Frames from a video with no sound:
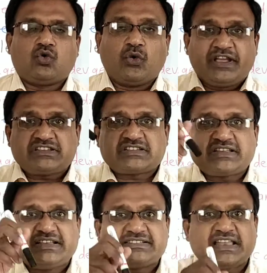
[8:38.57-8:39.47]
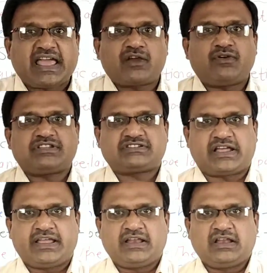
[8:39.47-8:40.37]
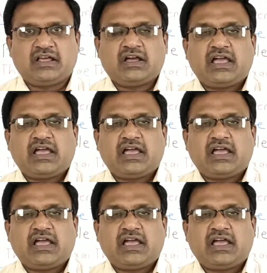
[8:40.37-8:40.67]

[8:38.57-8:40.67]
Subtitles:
which his language style,